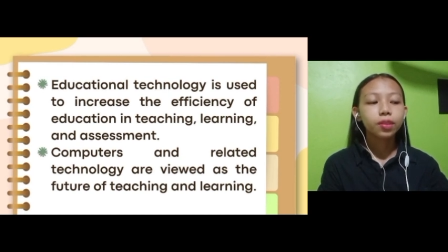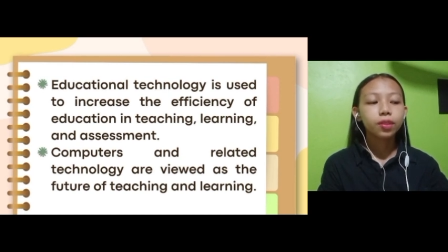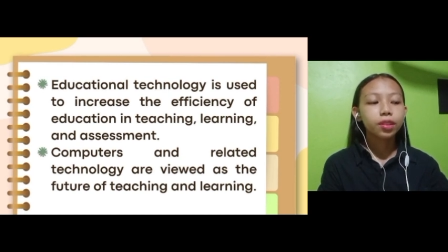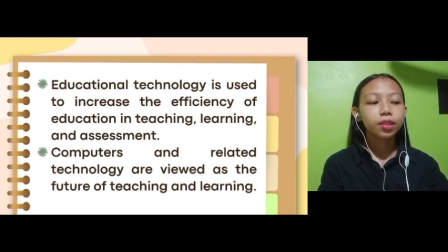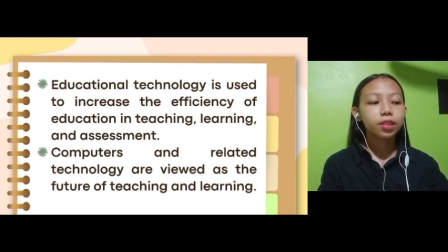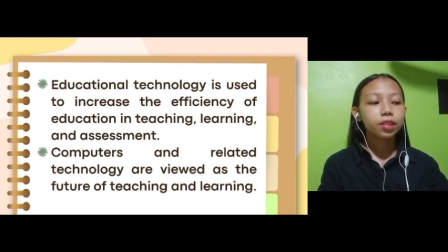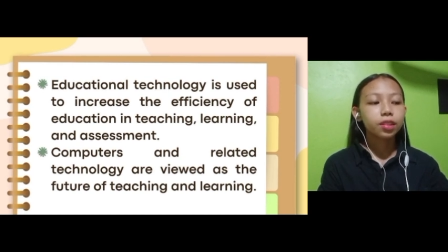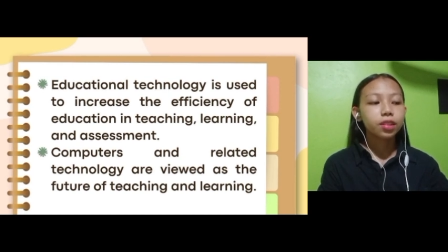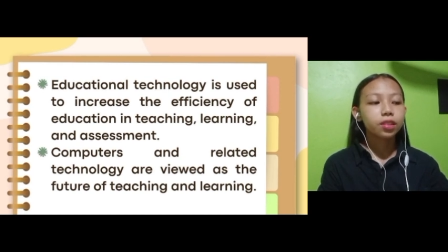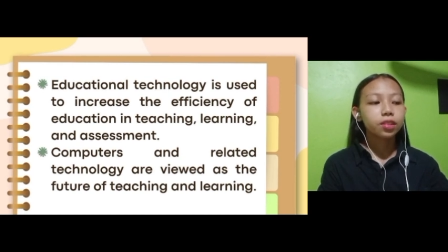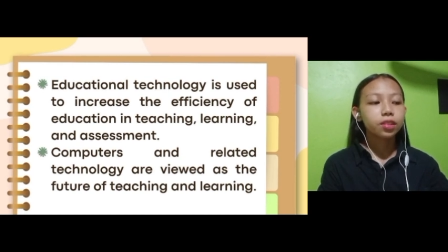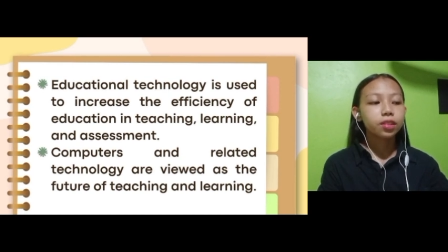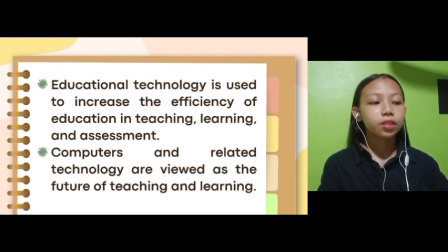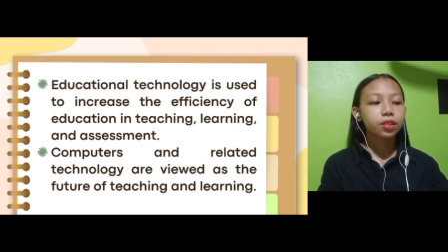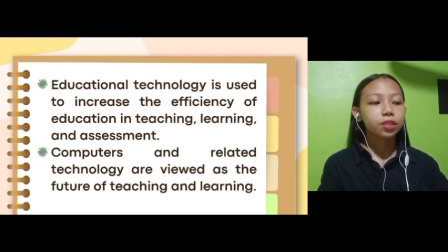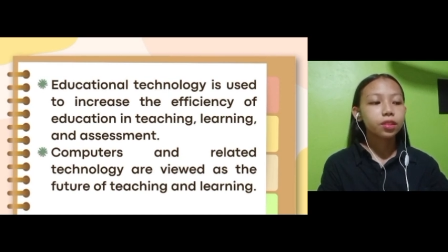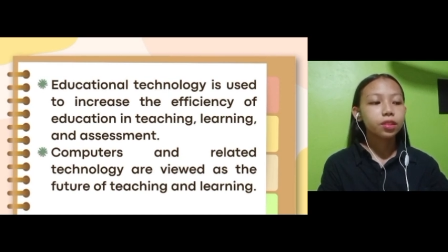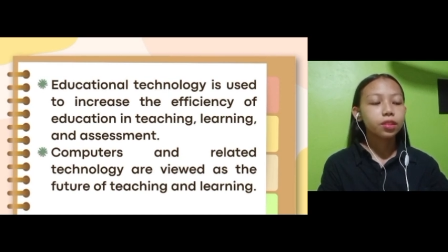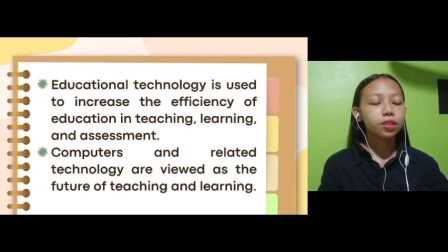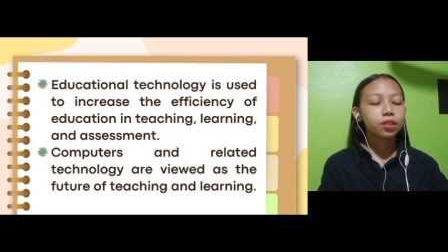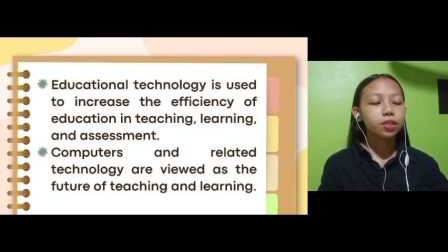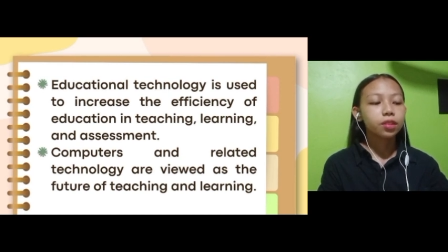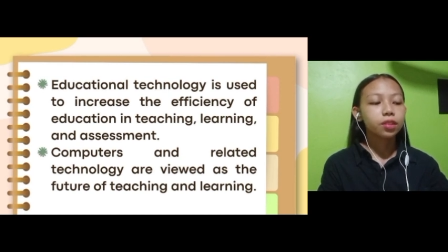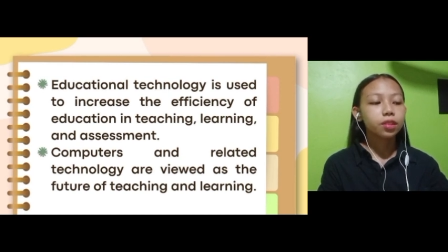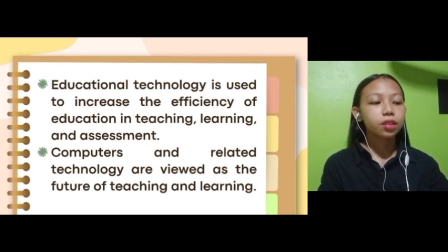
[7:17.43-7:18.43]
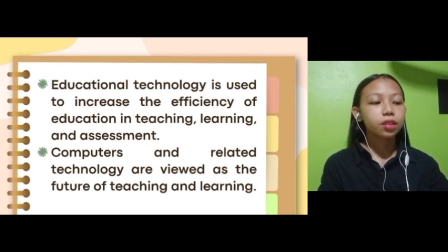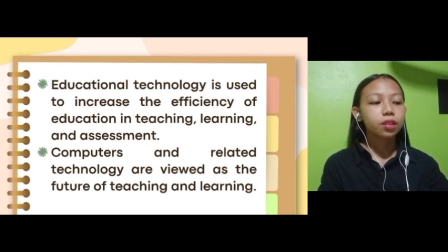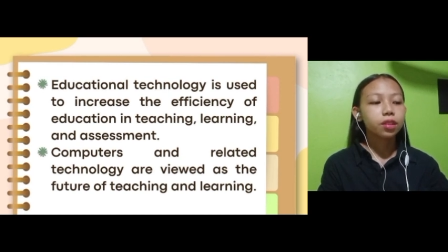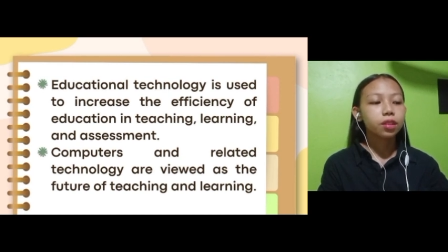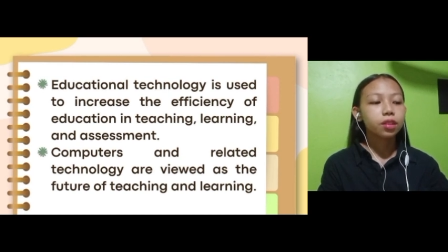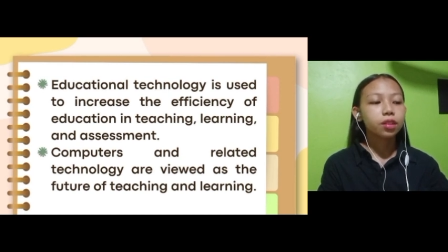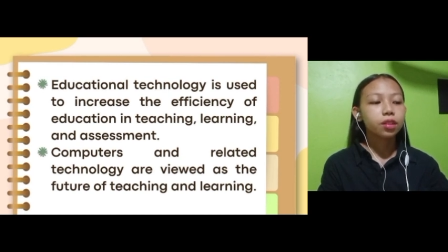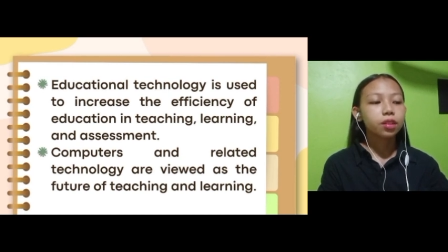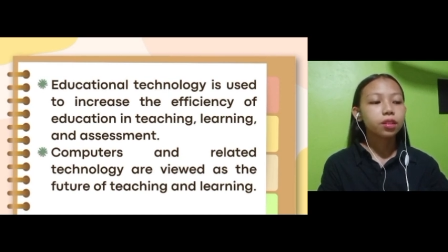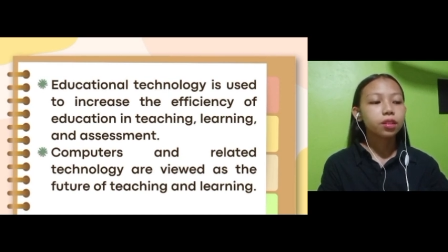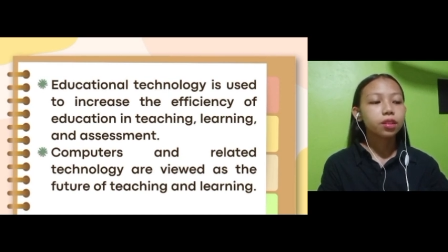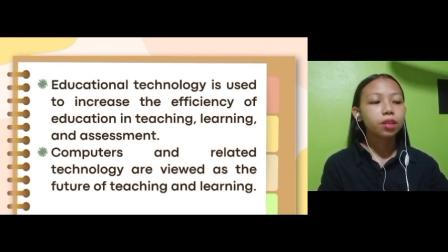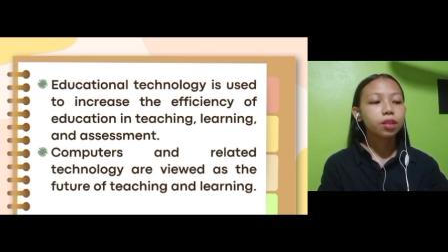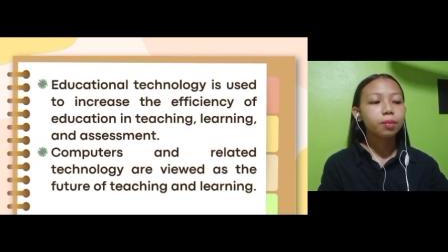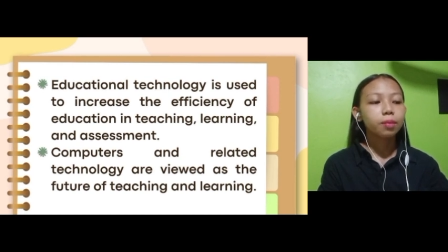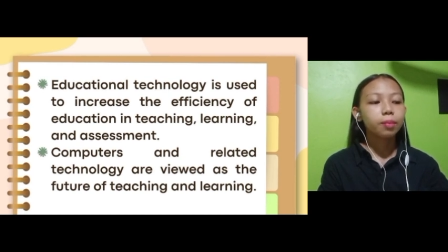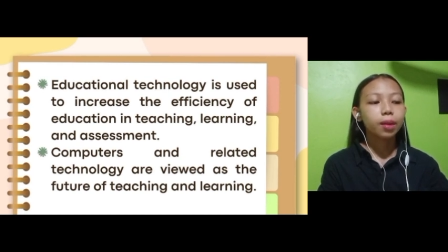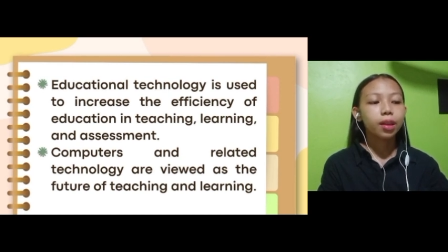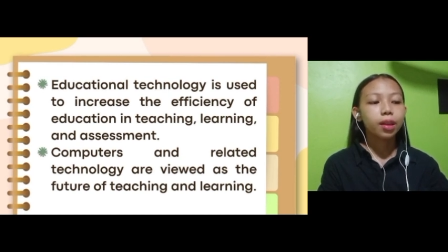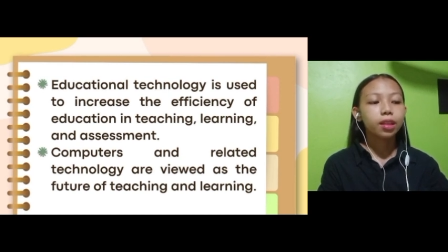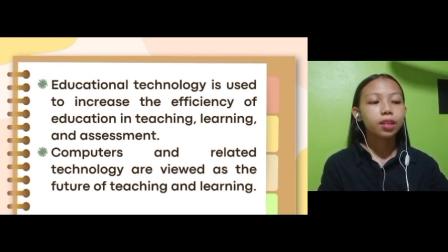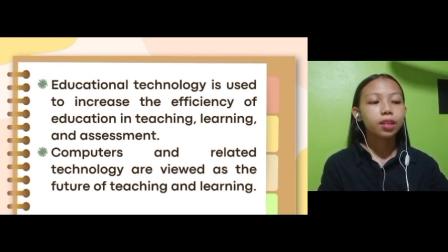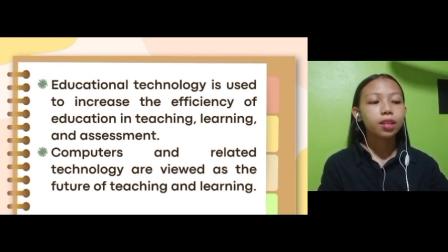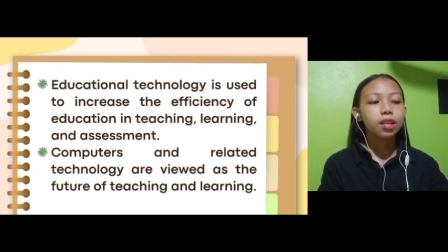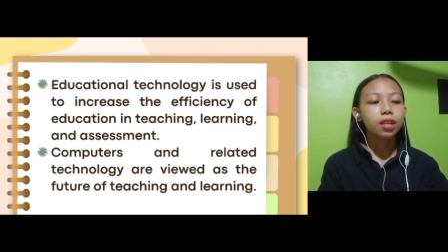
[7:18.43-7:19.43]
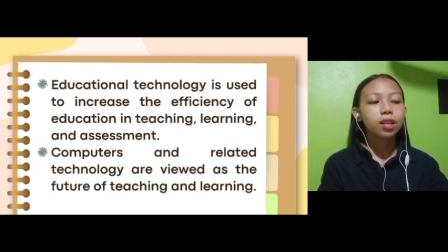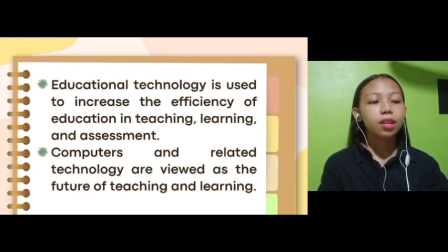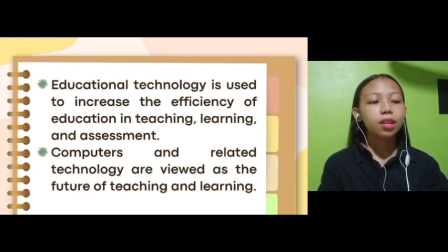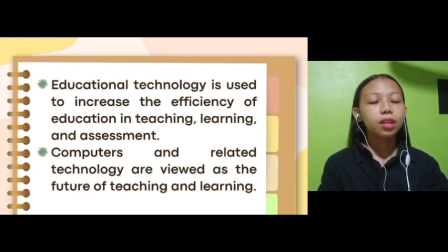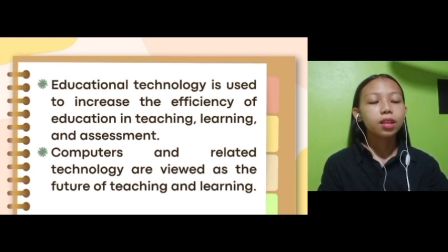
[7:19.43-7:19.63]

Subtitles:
the teachers naman,